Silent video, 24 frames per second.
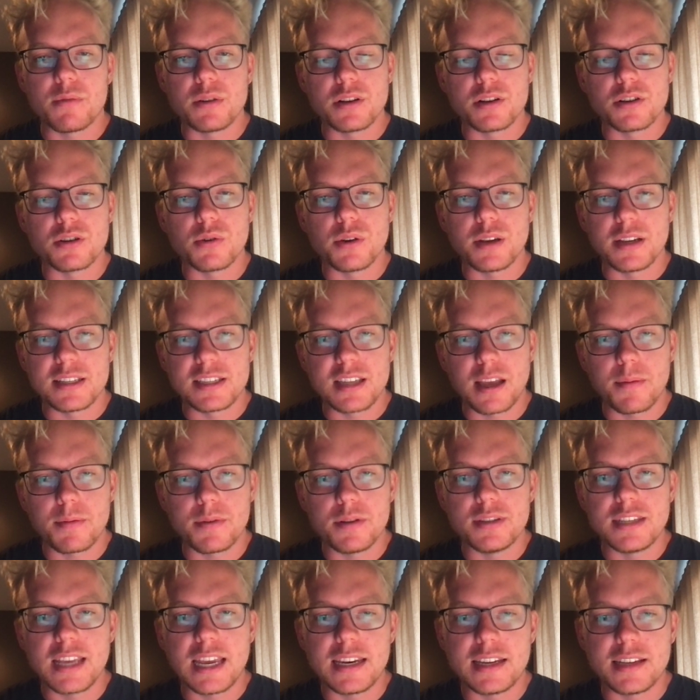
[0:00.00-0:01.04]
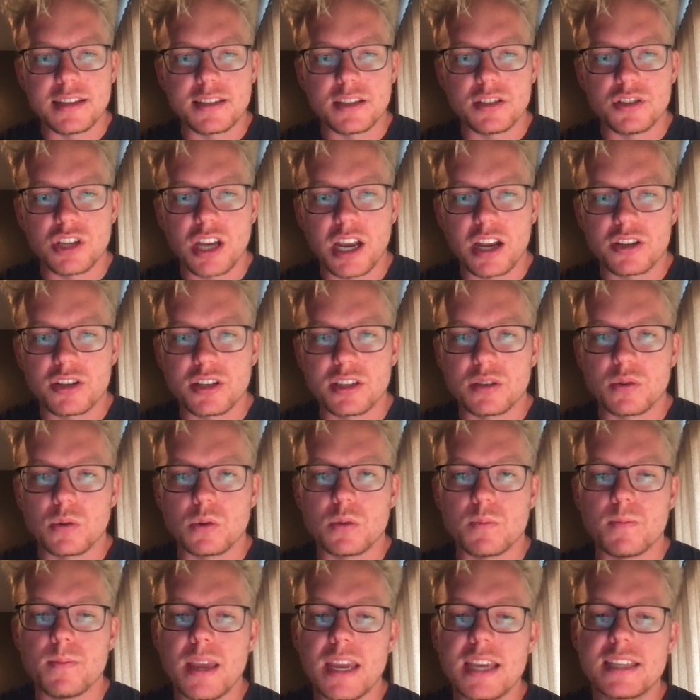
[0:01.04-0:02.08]
when you're doing subcutaneous injections,
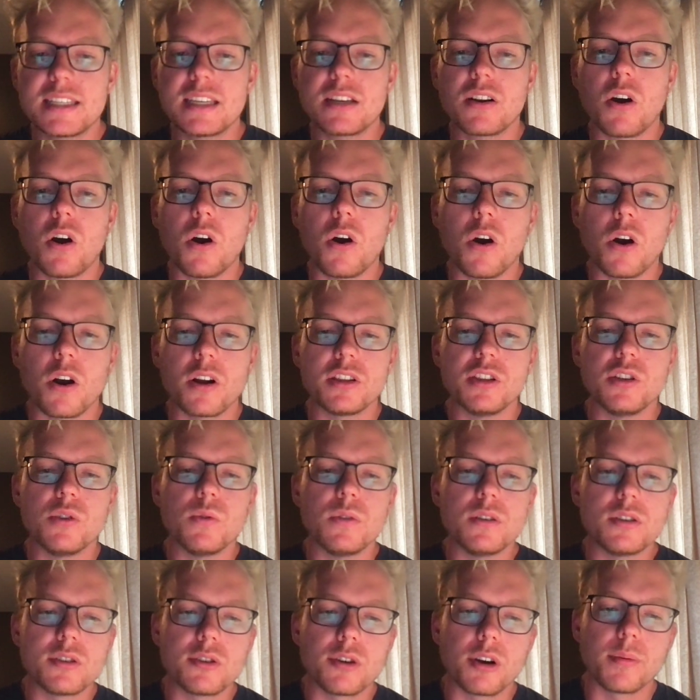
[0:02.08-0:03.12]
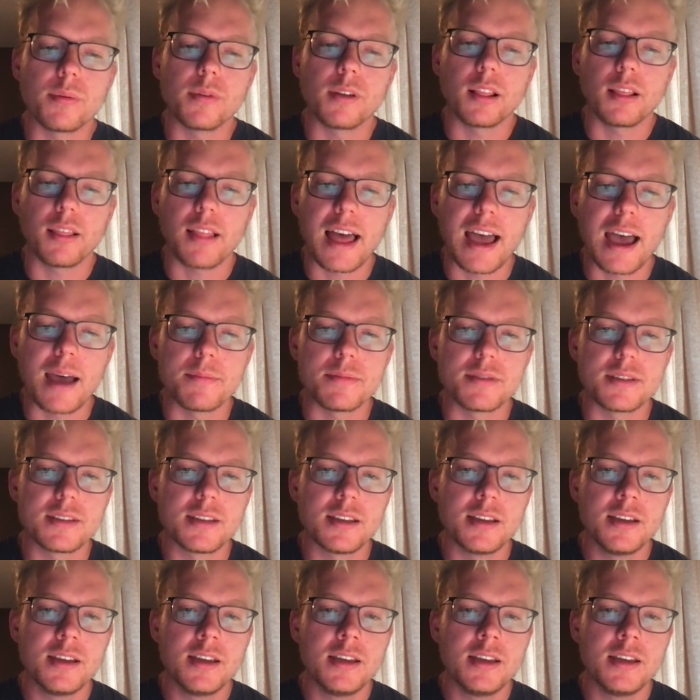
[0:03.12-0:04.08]
which makes it hard to interpret labs